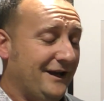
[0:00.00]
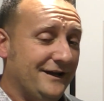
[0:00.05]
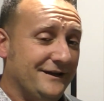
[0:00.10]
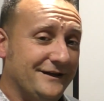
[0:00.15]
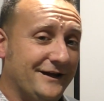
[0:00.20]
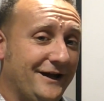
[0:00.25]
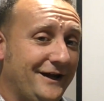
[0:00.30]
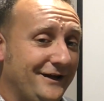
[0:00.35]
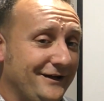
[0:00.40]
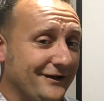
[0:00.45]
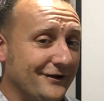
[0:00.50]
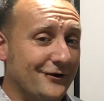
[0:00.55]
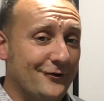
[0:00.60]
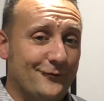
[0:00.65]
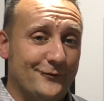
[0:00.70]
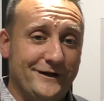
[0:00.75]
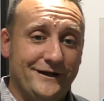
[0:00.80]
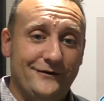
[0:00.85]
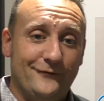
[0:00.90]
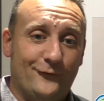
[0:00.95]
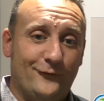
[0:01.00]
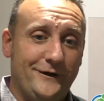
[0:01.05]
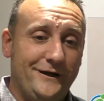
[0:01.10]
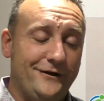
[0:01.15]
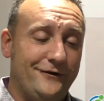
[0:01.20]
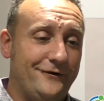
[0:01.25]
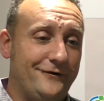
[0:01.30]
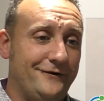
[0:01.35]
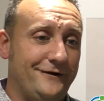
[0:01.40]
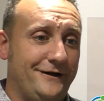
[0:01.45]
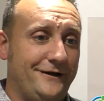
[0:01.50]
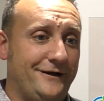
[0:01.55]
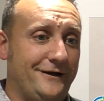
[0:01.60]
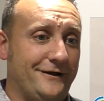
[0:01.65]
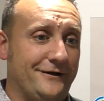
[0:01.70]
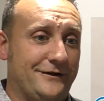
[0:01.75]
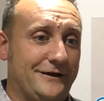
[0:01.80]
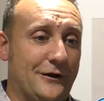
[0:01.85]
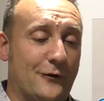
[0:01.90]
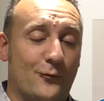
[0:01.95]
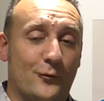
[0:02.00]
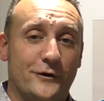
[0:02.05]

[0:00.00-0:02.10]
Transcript: Yeah, you know, we are, you know,